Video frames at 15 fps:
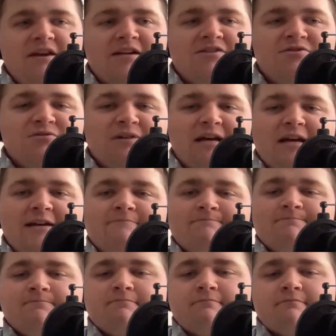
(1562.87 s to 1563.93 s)
yesterday
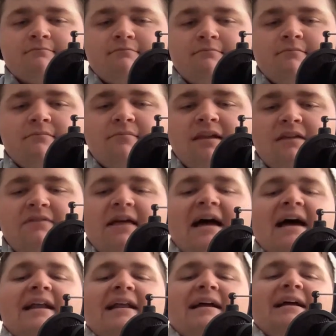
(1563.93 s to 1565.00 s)

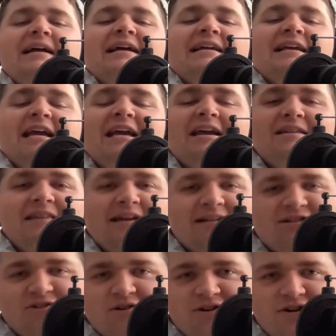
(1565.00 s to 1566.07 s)
that
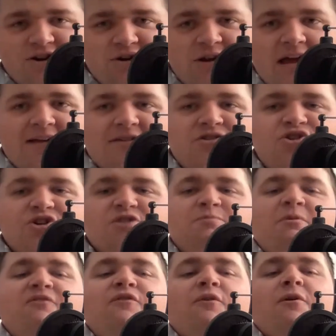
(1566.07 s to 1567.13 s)
started to go down just
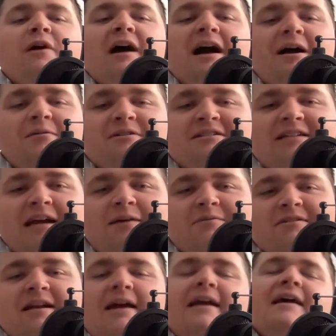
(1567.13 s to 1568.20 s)
before Iowa State was
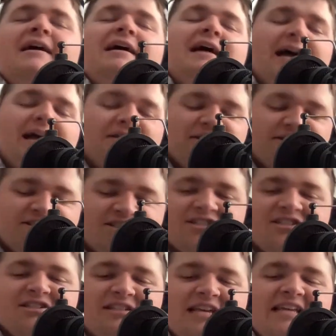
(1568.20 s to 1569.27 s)
like, hey, let's
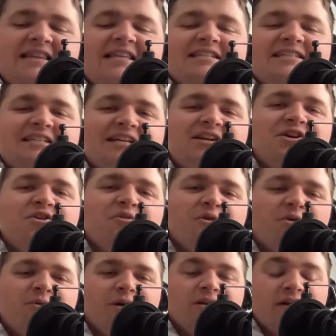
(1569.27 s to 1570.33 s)
sneak this in here real
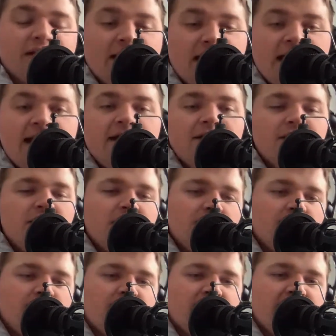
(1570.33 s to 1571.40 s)
quick. Like, yeah, hey, we
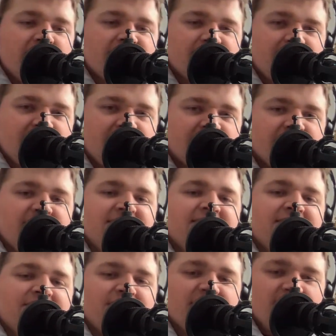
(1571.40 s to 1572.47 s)
may have some athletes that
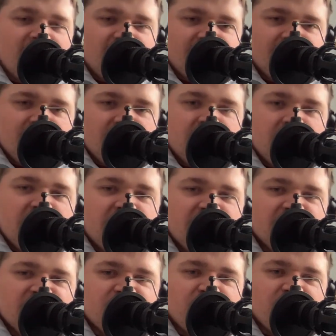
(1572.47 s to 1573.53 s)
are betting on
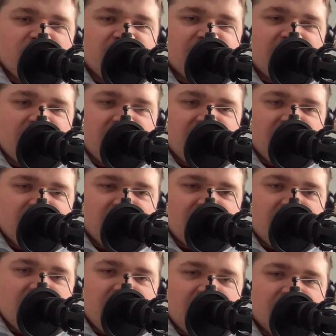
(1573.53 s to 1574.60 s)
sports. They
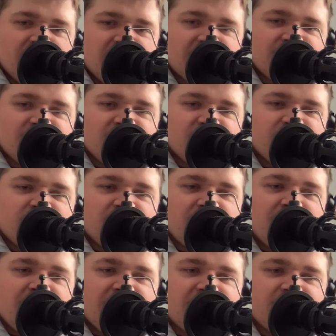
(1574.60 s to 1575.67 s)
may have lost their eligibility
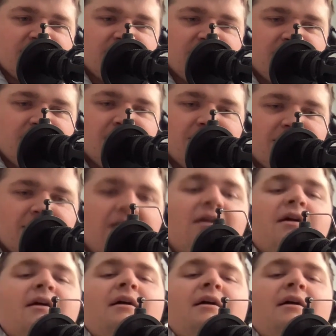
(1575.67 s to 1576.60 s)
because of